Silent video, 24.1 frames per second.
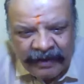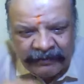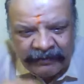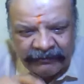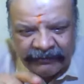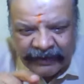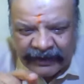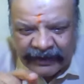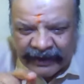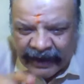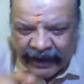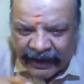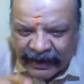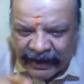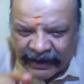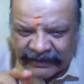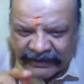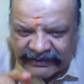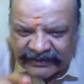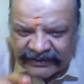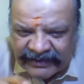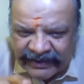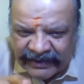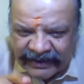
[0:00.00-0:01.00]
We cannot
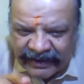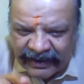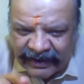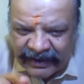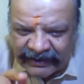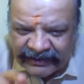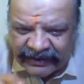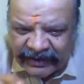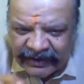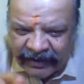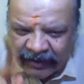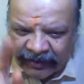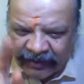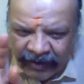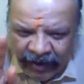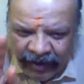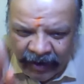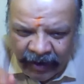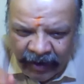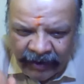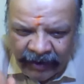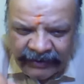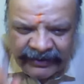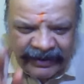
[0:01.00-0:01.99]
see Gati on
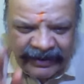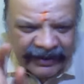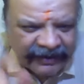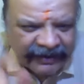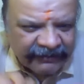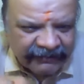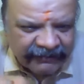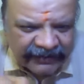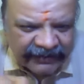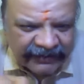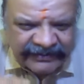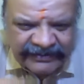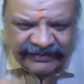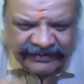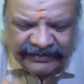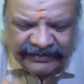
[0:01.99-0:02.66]
all the levels.